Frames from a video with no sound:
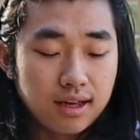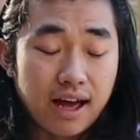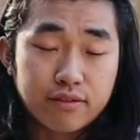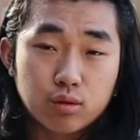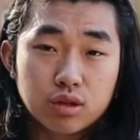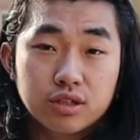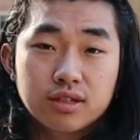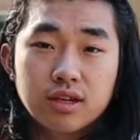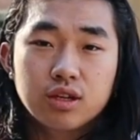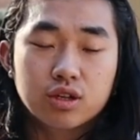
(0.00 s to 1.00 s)

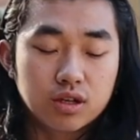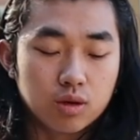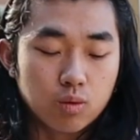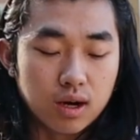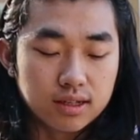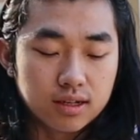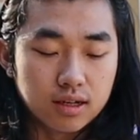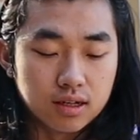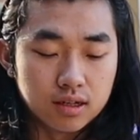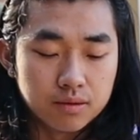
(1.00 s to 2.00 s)
Afterwards, you're going to want
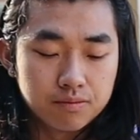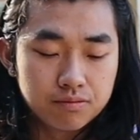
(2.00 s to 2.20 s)
a